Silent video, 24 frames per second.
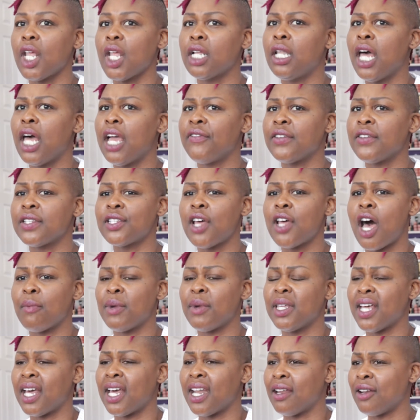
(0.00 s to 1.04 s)
Life has taught
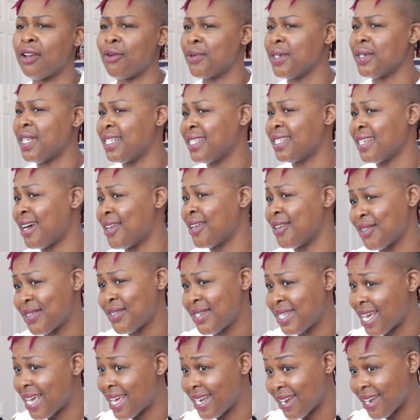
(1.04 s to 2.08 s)
me that I don't need to
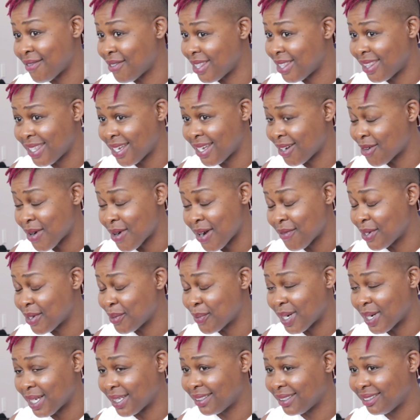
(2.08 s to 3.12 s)
understand everything or
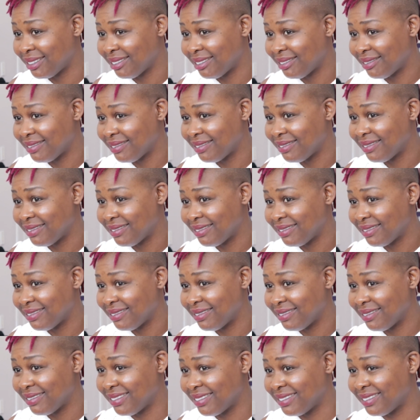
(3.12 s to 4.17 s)
everyone,
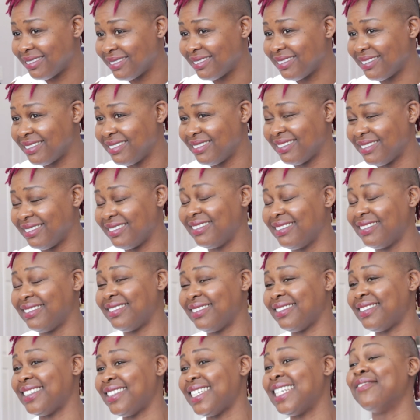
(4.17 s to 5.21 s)

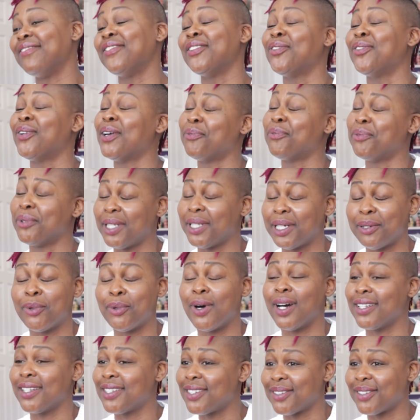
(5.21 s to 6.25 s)
even though I really
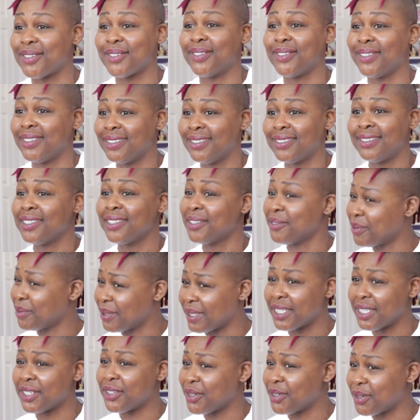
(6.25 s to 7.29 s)
want to. I
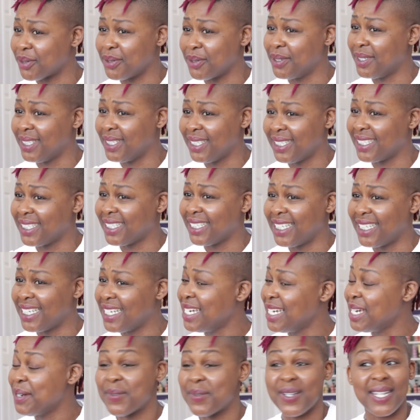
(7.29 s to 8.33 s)
really do,
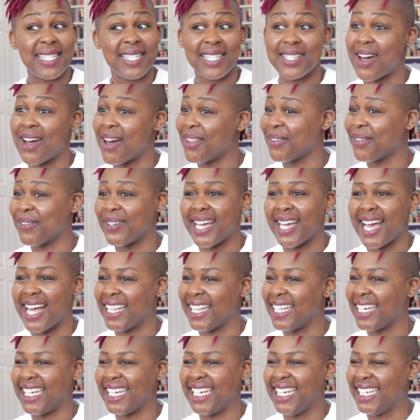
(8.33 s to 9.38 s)
but it's not the
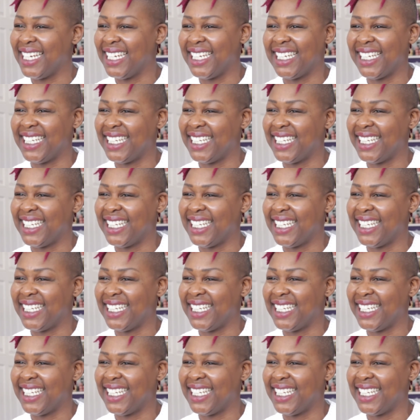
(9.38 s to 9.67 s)
reality.